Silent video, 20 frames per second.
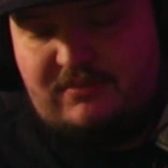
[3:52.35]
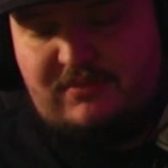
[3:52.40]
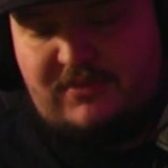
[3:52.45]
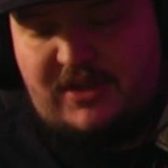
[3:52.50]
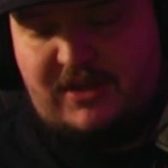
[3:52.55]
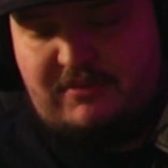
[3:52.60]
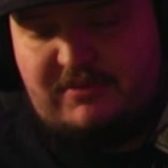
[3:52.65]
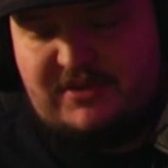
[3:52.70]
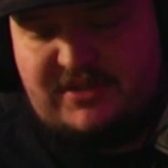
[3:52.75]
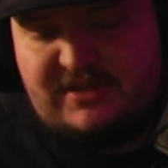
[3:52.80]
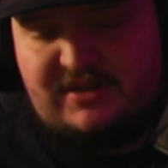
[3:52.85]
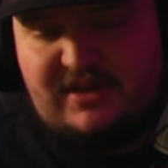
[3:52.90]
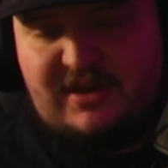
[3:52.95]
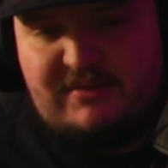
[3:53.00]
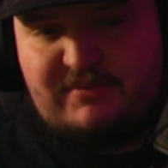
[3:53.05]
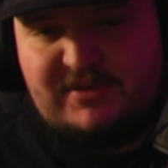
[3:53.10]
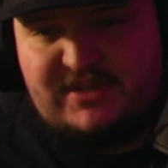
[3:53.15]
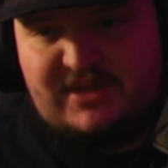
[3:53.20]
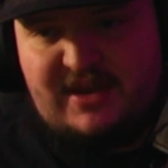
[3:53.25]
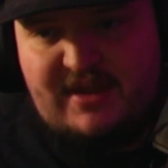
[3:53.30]
It
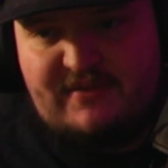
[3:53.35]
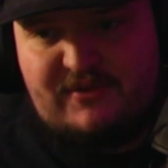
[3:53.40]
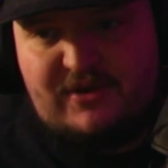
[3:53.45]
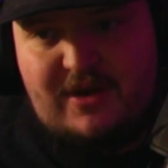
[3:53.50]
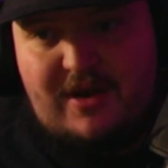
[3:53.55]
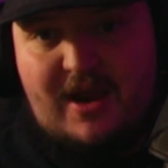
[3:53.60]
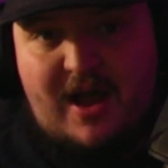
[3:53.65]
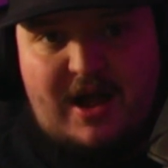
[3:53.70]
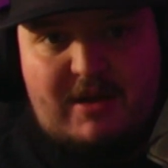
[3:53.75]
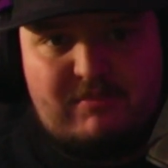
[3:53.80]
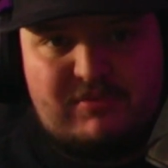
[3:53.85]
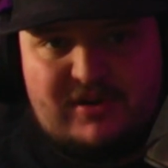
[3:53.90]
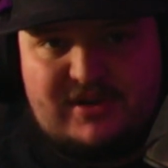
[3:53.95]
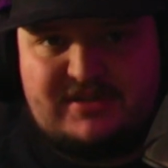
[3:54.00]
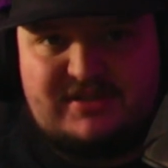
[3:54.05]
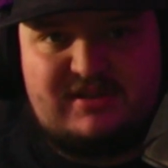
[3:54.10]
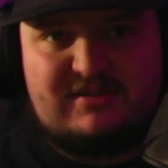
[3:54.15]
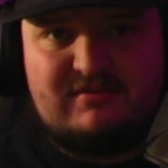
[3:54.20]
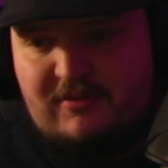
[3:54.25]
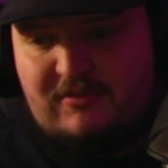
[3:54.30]
was never not
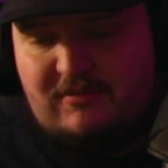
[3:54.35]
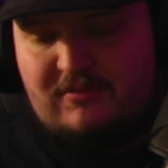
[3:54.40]
present